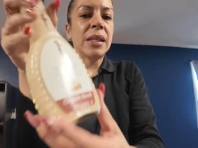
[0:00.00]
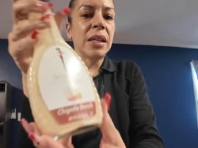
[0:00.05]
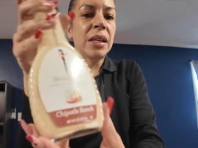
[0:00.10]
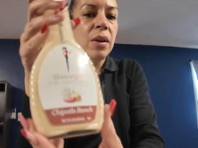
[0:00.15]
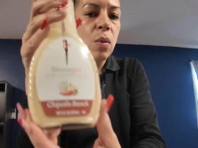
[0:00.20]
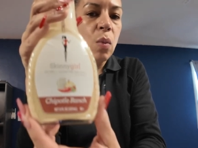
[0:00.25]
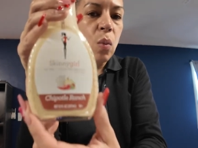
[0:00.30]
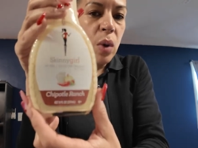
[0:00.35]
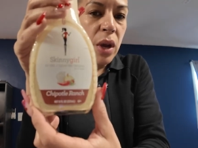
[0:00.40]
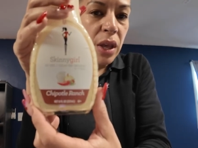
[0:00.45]

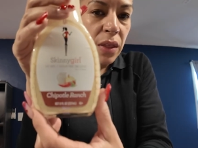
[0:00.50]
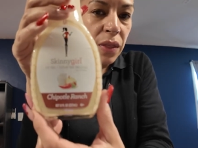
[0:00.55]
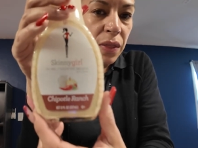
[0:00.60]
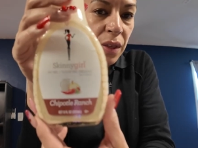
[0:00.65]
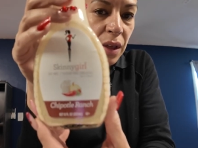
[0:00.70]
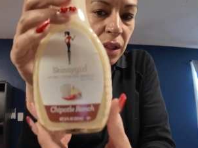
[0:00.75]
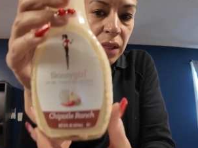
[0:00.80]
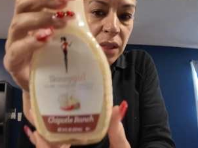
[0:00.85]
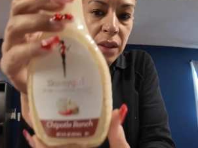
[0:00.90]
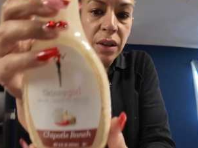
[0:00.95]
it with
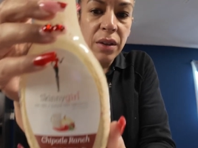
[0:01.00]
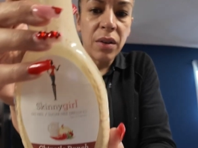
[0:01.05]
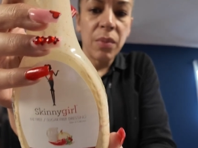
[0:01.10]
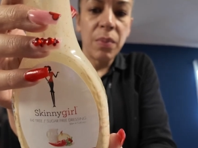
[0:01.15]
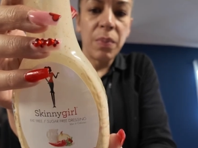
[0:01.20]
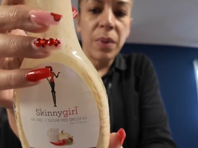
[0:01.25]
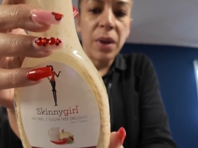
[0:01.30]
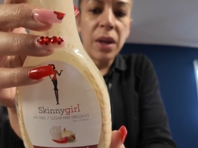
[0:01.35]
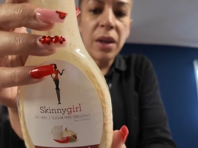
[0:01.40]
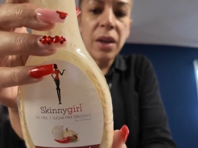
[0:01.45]
a little
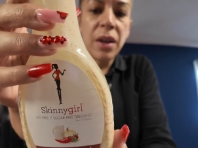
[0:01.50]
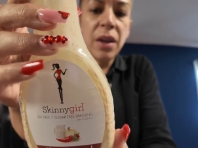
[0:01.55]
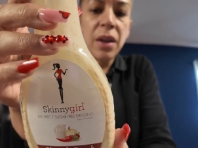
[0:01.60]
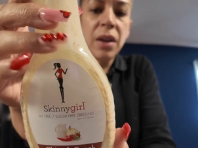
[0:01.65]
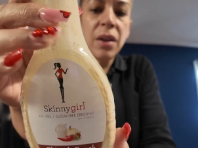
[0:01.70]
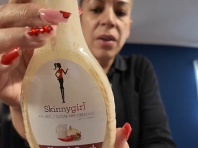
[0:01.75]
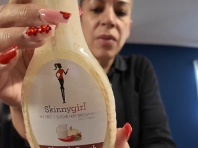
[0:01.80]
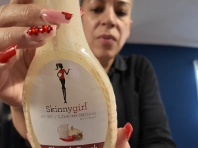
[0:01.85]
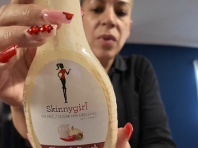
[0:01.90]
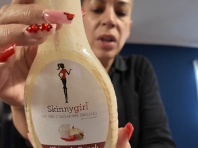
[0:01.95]

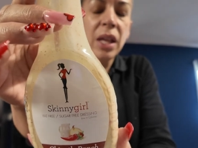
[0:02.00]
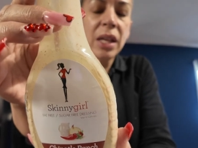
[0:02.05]
bit,